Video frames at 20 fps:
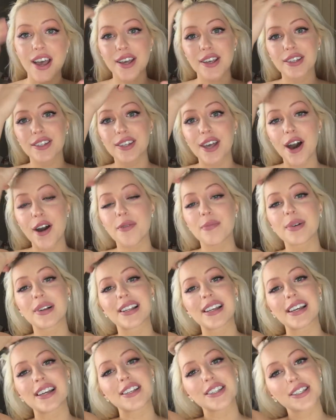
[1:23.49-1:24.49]
So
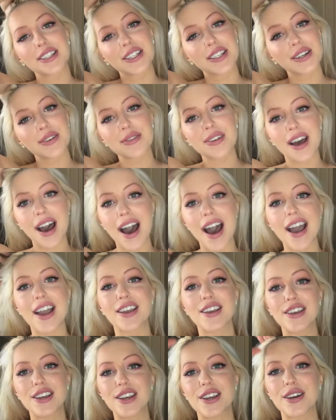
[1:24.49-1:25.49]
please do not
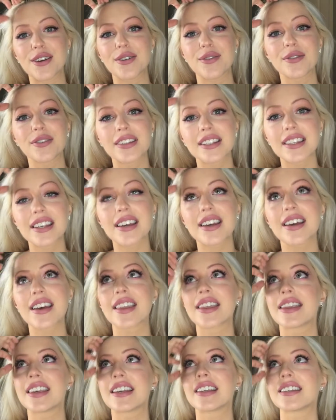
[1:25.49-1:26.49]
use
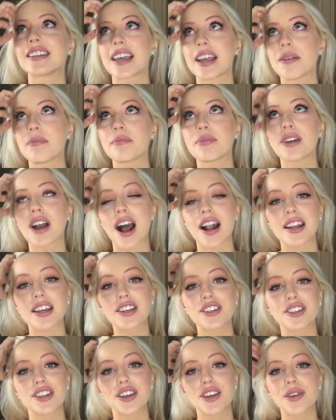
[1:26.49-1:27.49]
the same
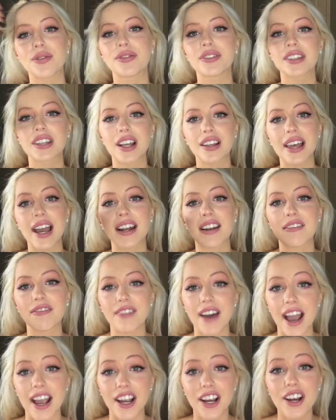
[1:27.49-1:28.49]
products you use to light a
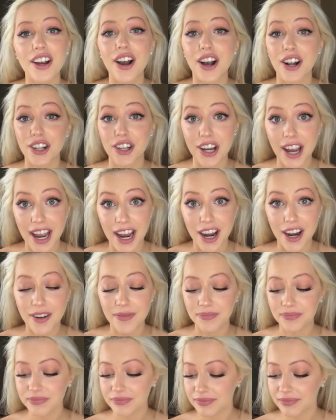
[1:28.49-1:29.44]
fire on your hair.